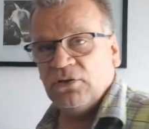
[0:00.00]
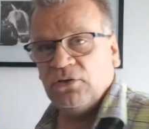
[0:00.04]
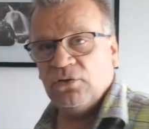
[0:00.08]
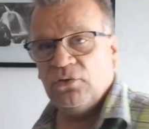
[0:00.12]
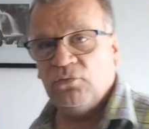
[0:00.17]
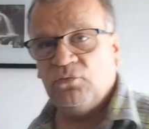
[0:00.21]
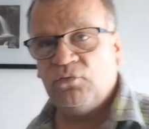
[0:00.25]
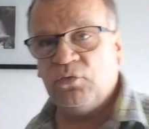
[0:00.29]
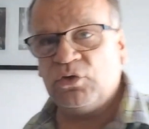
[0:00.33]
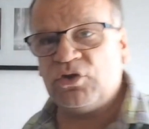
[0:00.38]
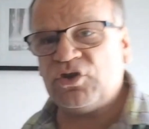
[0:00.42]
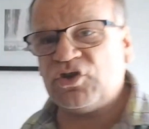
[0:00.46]

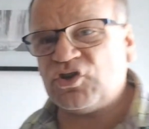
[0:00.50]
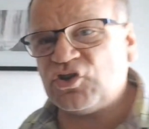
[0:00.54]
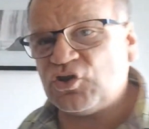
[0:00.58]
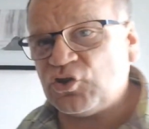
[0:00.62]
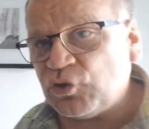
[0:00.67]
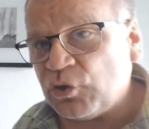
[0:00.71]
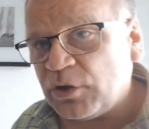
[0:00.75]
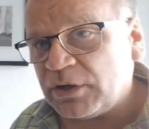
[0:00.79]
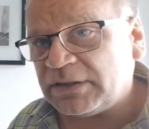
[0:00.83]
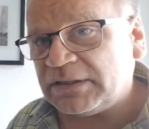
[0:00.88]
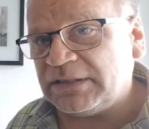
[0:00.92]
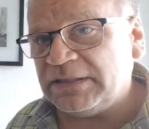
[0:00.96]
would
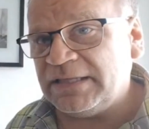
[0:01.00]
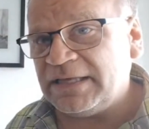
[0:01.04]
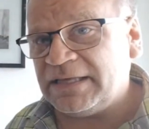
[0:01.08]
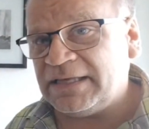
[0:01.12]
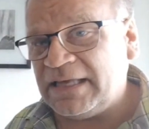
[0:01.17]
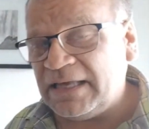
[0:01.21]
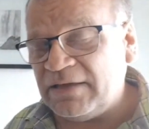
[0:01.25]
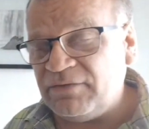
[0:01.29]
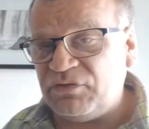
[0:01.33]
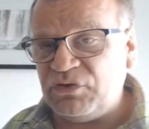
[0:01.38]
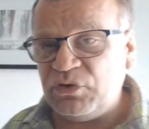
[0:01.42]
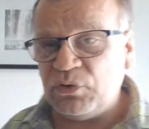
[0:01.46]
certainly
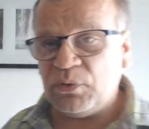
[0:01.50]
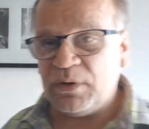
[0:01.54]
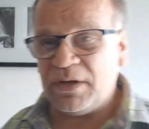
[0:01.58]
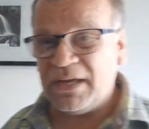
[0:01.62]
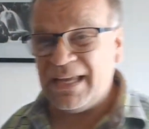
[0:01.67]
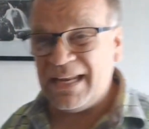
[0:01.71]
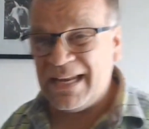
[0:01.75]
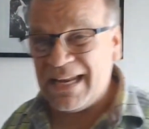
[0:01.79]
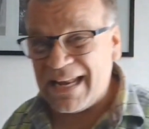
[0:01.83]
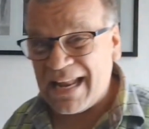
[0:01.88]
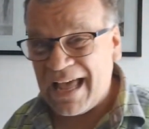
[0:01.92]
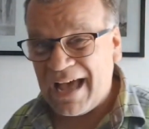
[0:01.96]
give you
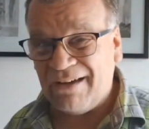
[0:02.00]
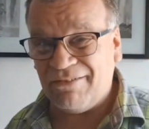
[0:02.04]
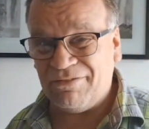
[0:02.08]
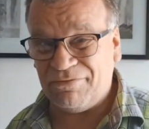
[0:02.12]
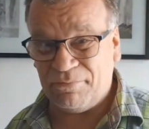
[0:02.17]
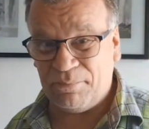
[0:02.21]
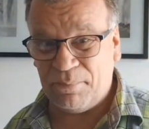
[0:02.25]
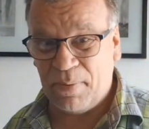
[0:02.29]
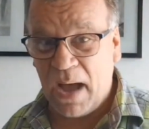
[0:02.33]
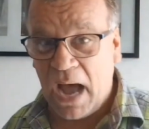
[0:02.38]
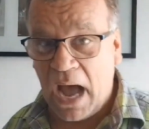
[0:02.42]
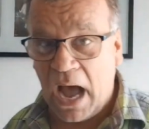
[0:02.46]
enough
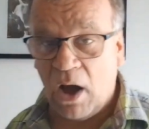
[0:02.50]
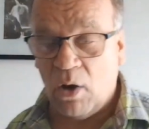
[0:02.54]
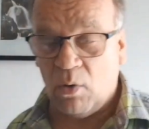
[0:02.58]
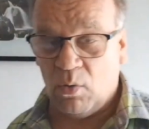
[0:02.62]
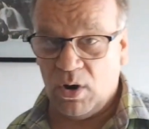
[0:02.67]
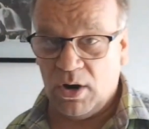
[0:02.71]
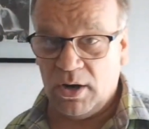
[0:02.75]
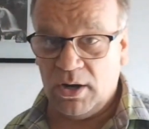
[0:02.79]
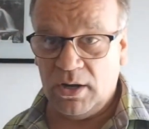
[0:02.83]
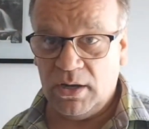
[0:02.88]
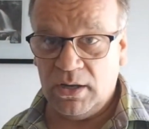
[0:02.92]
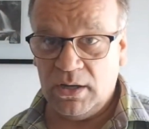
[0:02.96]

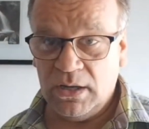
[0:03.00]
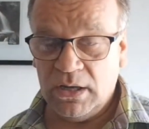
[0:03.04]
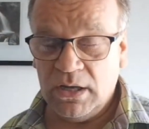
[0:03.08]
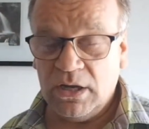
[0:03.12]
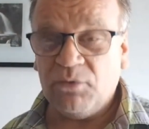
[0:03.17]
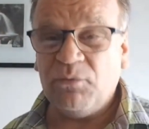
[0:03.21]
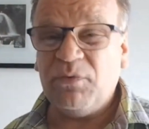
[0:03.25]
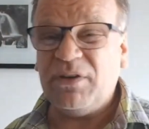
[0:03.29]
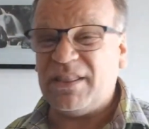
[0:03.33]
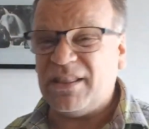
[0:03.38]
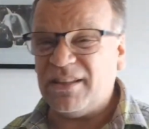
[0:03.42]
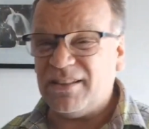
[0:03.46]
power
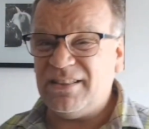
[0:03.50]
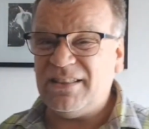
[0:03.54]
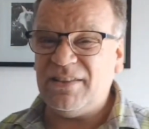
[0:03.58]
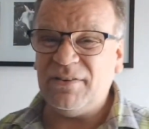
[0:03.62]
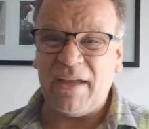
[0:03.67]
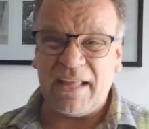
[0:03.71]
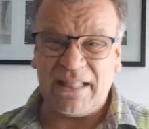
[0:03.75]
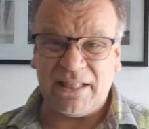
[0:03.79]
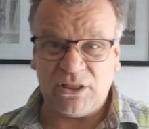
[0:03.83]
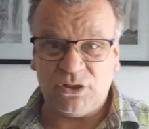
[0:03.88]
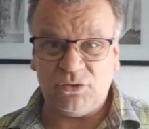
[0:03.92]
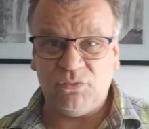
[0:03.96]
with a
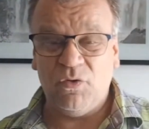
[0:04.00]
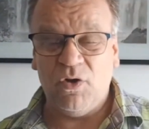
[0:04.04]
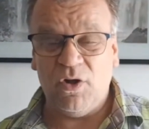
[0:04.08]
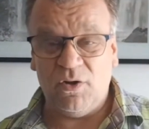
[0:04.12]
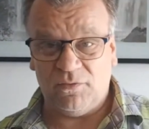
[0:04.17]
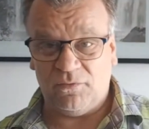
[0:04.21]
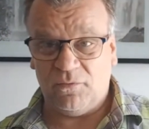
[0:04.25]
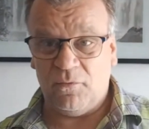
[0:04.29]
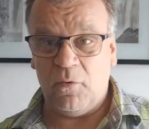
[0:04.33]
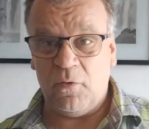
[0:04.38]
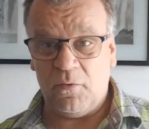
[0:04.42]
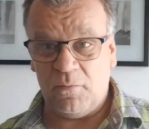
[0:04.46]

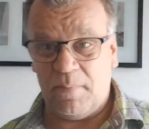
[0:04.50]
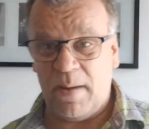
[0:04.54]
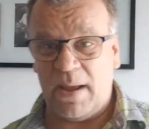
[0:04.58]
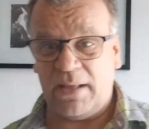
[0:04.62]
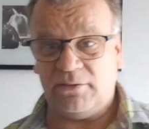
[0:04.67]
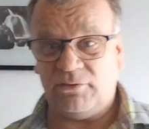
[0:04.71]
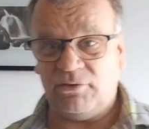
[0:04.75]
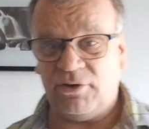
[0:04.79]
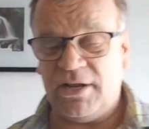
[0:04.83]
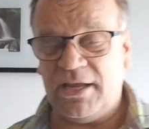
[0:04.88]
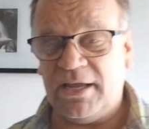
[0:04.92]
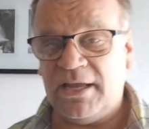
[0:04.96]
12-volt
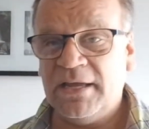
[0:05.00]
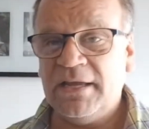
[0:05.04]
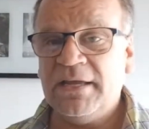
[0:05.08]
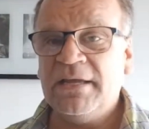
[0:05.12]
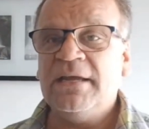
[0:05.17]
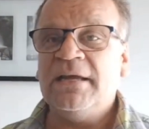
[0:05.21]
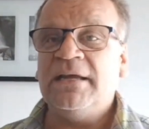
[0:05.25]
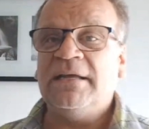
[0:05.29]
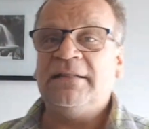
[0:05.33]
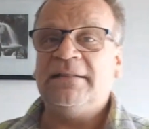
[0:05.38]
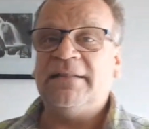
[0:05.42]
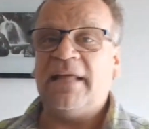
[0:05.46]
battery
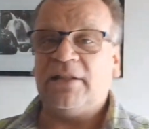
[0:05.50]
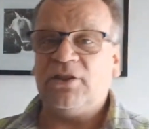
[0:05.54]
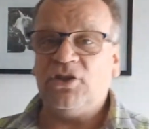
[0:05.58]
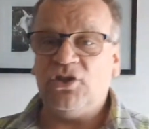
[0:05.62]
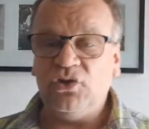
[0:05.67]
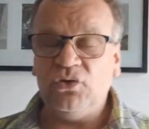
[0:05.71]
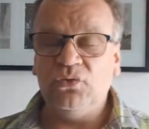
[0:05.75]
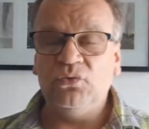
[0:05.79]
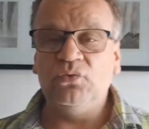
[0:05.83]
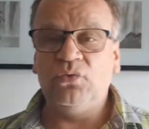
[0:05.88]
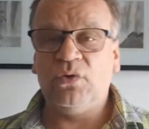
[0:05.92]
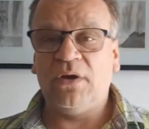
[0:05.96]
that
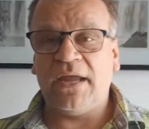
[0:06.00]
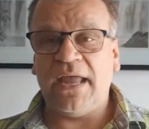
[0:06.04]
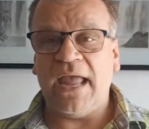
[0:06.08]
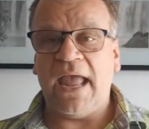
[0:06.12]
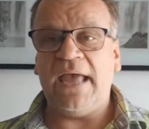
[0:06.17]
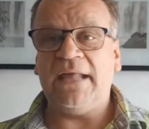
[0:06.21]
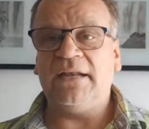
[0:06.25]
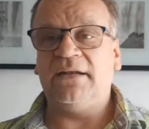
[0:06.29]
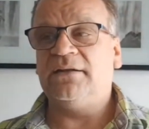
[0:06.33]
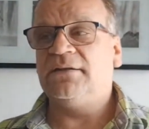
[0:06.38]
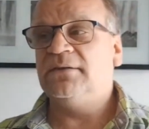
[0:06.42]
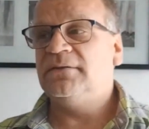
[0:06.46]
you
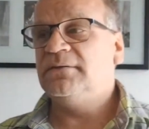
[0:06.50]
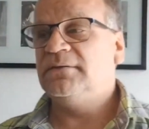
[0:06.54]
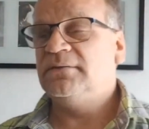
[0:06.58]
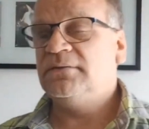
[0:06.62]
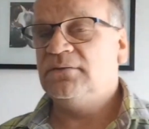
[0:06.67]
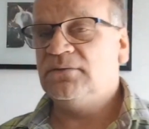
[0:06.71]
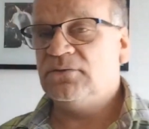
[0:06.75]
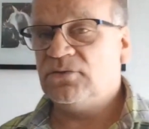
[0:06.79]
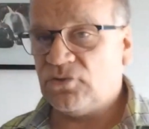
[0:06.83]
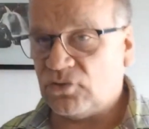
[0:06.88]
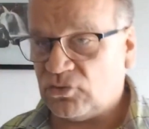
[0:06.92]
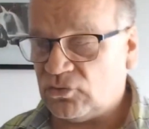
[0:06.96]
can
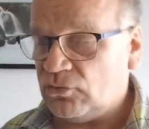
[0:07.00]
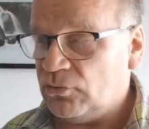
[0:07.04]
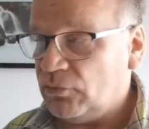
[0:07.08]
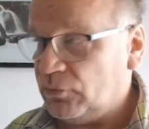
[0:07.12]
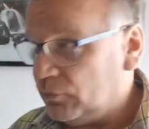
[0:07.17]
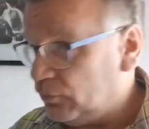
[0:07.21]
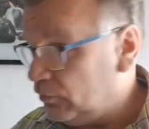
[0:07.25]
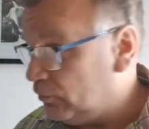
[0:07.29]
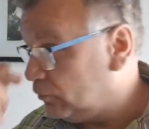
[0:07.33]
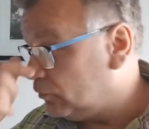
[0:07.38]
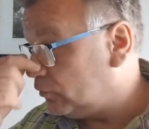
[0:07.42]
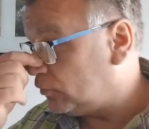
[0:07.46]

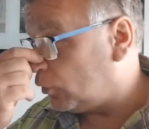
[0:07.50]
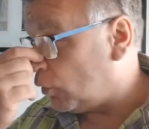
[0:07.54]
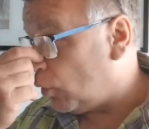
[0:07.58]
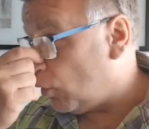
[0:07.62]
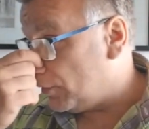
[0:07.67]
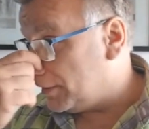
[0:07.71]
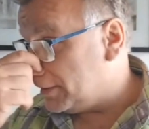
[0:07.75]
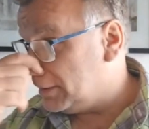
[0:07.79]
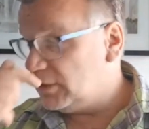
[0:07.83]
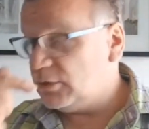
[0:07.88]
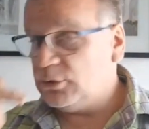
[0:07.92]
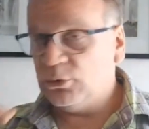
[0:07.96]
throw
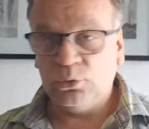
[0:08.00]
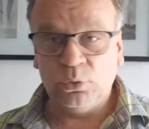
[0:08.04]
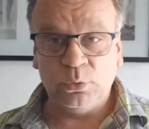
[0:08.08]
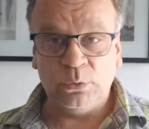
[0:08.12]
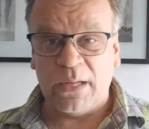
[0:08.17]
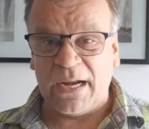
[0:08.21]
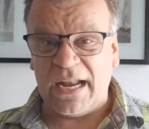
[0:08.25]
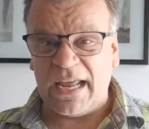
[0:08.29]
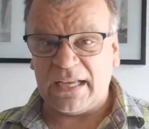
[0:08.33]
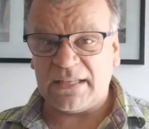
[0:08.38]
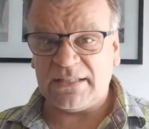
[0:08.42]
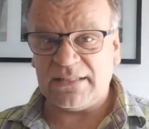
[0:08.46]
it to the
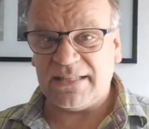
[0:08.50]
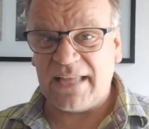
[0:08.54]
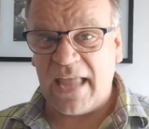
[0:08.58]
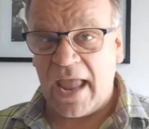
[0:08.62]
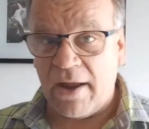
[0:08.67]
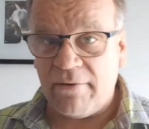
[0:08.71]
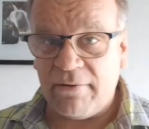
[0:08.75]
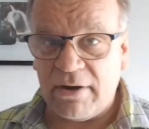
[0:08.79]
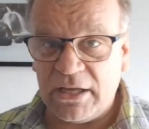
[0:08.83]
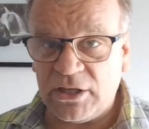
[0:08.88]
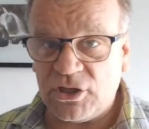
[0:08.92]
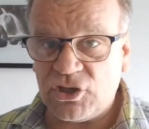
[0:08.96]
next
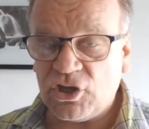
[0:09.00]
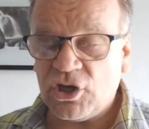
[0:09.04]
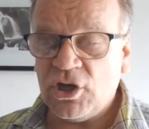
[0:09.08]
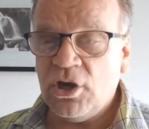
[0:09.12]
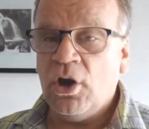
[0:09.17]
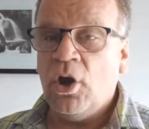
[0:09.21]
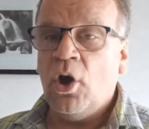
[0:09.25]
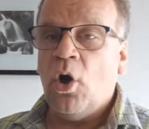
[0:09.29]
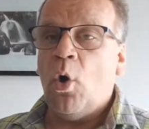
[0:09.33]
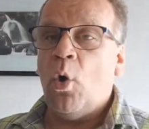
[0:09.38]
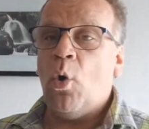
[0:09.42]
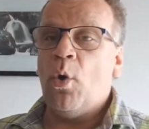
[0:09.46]
garage,
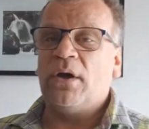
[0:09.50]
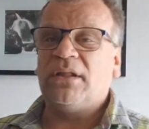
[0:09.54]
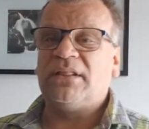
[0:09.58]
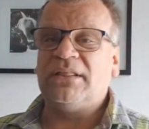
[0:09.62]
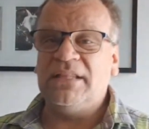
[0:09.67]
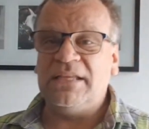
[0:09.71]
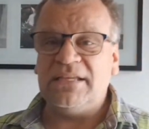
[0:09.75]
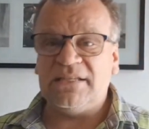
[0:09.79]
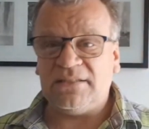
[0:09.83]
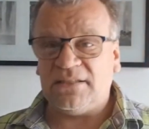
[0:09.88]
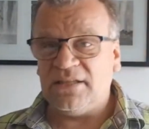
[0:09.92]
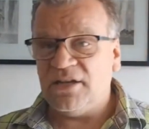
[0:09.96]
or at
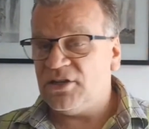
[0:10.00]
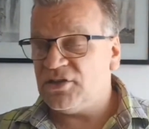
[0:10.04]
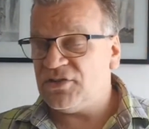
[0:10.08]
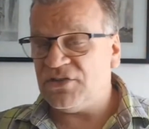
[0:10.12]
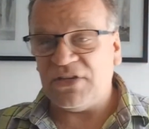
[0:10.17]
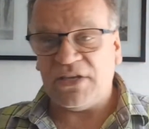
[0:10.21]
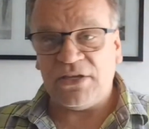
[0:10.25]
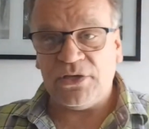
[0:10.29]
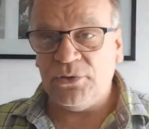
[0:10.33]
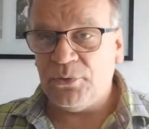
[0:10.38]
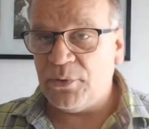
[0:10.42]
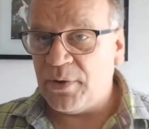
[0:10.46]
least in a
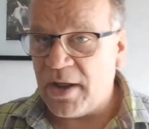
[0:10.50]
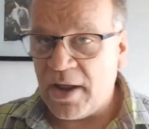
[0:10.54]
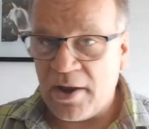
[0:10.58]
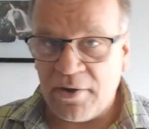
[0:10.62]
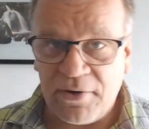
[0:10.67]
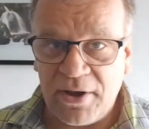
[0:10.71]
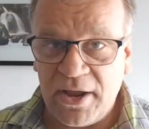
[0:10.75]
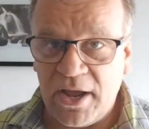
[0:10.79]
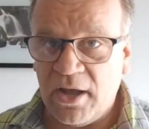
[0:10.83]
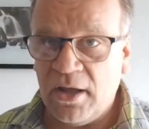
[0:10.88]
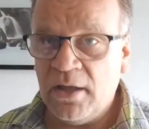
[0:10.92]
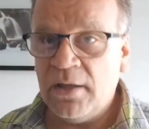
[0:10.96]
secure
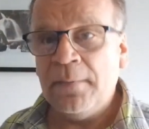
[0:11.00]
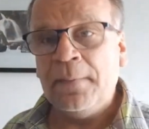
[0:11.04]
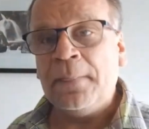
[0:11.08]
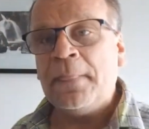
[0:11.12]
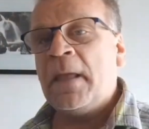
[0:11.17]
area.